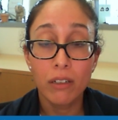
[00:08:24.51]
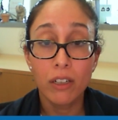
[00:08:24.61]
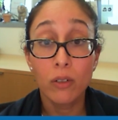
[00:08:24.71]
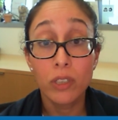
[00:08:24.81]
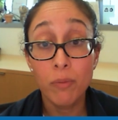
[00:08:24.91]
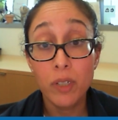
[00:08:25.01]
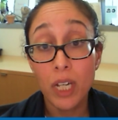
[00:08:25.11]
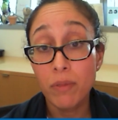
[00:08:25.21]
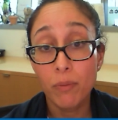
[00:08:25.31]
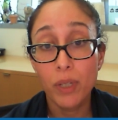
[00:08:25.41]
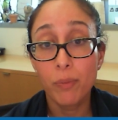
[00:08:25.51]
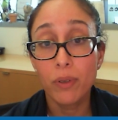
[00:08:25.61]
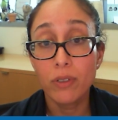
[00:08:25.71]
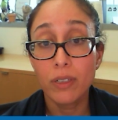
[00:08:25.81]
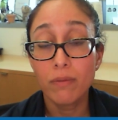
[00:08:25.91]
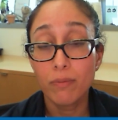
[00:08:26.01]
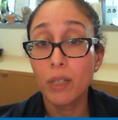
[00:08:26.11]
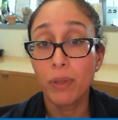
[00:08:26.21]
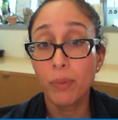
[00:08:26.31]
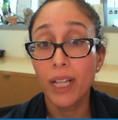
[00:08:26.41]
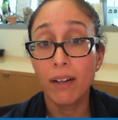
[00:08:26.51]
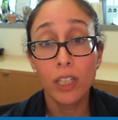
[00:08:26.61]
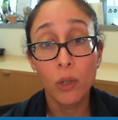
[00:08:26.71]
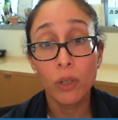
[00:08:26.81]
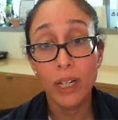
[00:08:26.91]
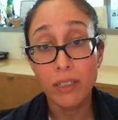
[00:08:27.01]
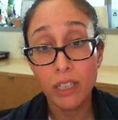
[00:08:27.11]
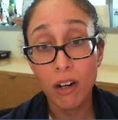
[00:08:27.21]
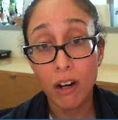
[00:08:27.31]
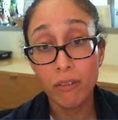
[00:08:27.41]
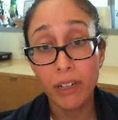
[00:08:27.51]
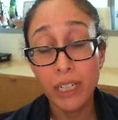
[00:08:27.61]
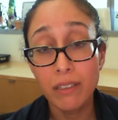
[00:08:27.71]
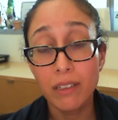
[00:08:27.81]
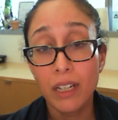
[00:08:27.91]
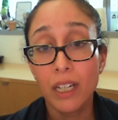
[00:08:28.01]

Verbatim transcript: You know, sometimes some people's some people have lower resting heart rates,